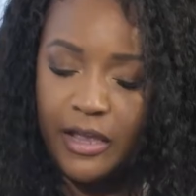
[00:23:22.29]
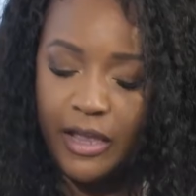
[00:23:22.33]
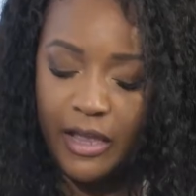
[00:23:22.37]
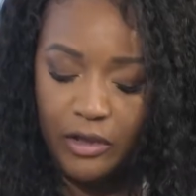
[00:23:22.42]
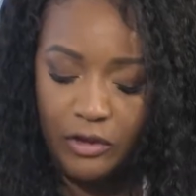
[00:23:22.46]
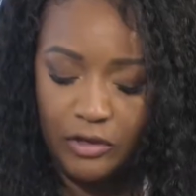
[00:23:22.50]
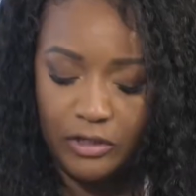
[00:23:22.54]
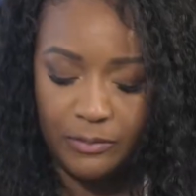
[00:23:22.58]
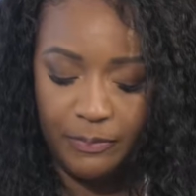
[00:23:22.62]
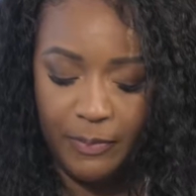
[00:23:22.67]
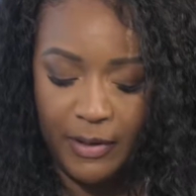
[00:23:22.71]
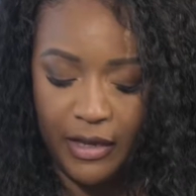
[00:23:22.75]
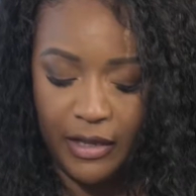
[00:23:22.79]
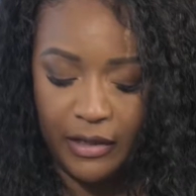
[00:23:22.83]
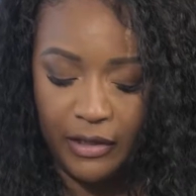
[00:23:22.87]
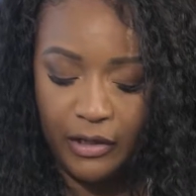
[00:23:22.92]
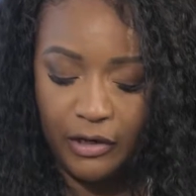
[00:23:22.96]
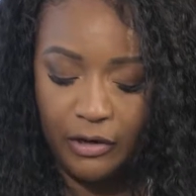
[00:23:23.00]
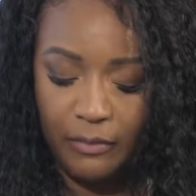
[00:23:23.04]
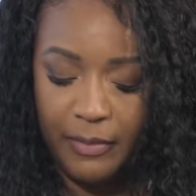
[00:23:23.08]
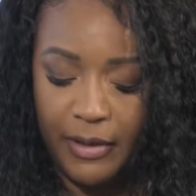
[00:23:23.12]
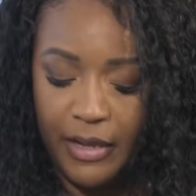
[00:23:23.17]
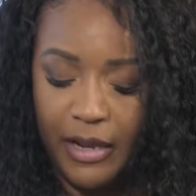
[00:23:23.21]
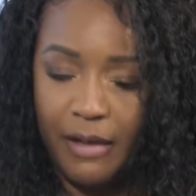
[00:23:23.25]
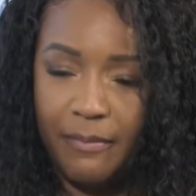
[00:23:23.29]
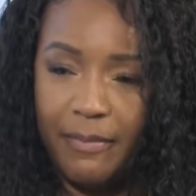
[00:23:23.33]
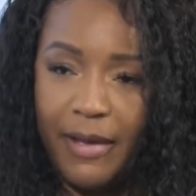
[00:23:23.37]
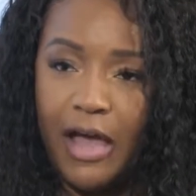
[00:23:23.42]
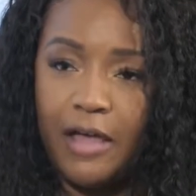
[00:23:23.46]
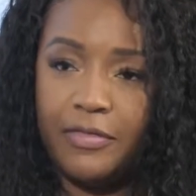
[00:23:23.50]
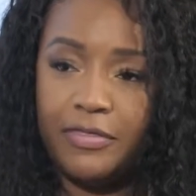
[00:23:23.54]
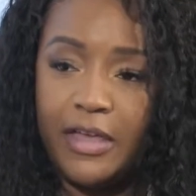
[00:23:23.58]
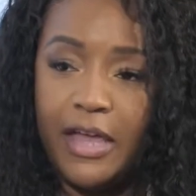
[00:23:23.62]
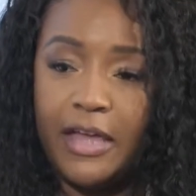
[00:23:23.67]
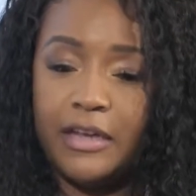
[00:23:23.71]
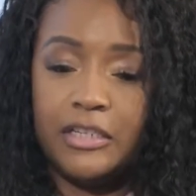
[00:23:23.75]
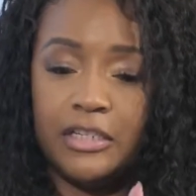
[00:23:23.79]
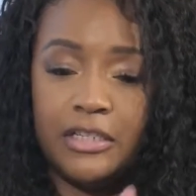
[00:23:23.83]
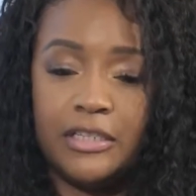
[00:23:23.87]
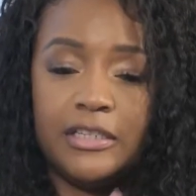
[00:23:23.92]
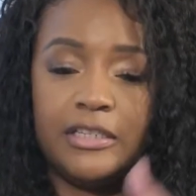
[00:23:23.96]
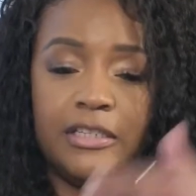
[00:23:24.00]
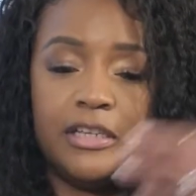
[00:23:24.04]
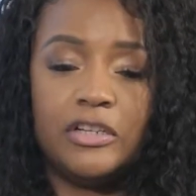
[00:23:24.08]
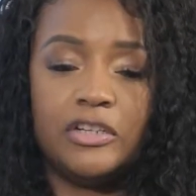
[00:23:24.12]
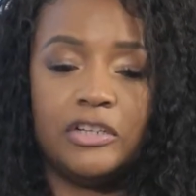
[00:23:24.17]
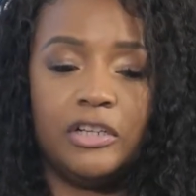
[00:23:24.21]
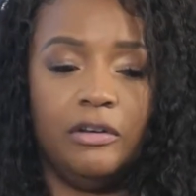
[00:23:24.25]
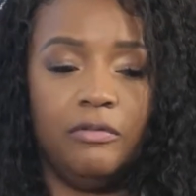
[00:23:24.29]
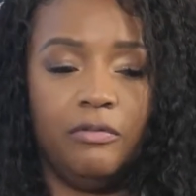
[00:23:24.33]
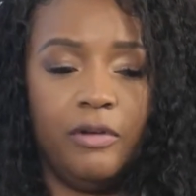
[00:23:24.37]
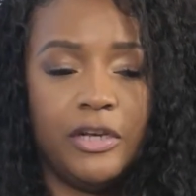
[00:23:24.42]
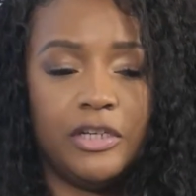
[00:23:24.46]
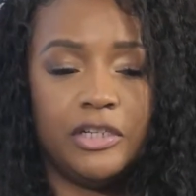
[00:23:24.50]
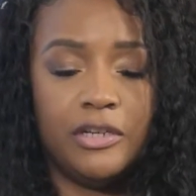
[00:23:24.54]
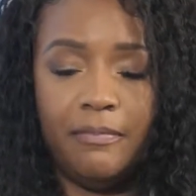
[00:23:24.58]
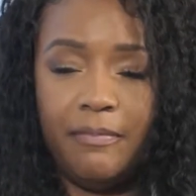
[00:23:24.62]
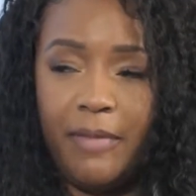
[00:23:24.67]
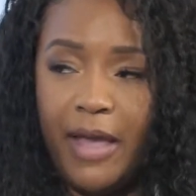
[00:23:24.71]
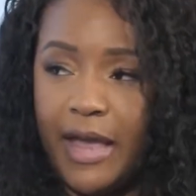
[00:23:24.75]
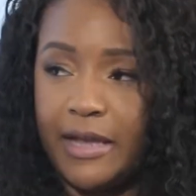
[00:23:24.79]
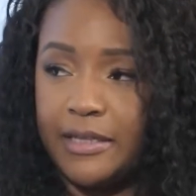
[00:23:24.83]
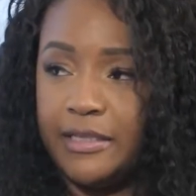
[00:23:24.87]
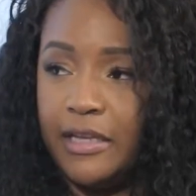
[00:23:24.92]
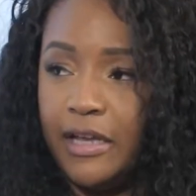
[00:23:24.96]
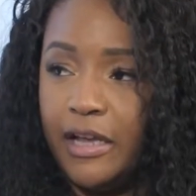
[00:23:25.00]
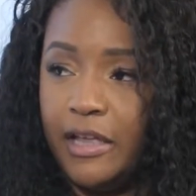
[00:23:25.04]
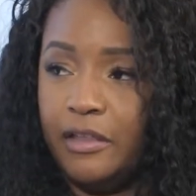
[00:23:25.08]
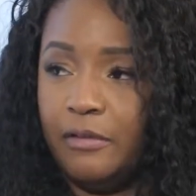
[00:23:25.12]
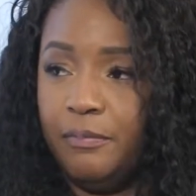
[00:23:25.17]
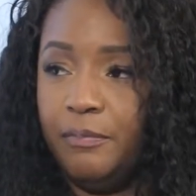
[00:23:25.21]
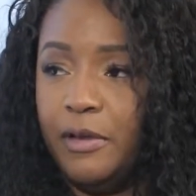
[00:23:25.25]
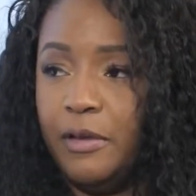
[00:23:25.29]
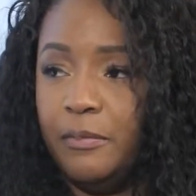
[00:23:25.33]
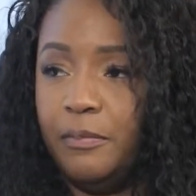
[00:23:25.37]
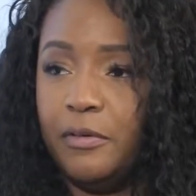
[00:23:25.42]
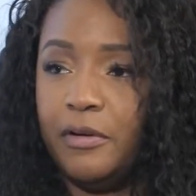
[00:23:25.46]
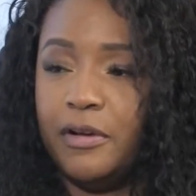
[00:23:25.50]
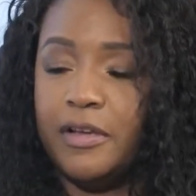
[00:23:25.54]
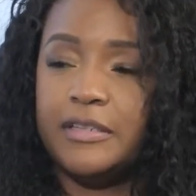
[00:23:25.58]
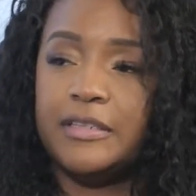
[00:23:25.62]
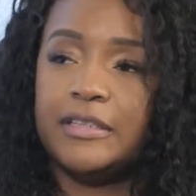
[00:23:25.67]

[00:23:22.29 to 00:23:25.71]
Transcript: Can you speak a little bit about that, just essentially reaching back to other people?